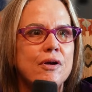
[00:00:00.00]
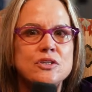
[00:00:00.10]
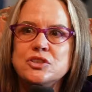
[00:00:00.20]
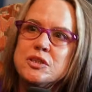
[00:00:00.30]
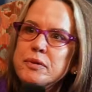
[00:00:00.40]

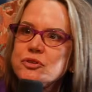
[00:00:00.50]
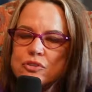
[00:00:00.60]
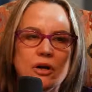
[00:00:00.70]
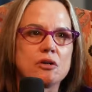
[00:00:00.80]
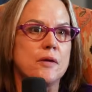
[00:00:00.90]
She'd been
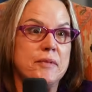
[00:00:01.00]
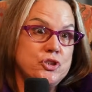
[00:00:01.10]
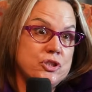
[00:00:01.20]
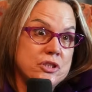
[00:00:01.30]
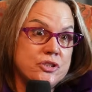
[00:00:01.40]
struggling. I mean,
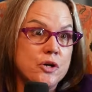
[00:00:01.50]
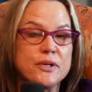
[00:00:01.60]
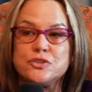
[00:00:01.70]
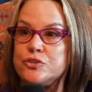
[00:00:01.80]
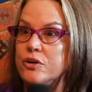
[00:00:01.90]
she'd still
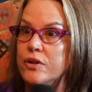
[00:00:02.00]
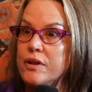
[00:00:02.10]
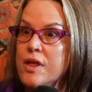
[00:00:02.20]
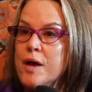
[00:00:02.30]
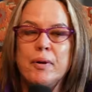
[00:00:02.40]
be struggling,
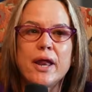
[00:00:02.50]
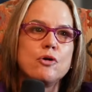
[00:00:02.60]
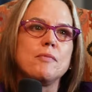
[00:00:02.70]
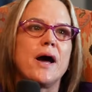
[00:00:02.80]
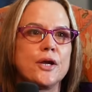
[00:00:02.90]
but I
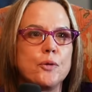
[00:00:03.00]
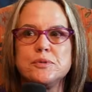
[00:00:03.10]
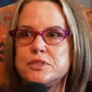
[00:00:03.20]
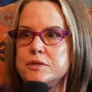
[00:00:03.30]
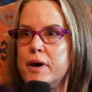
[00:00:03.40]
don't mind
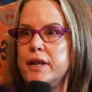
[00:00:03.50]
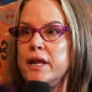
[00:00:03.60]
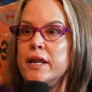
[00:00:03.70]
helping somebody.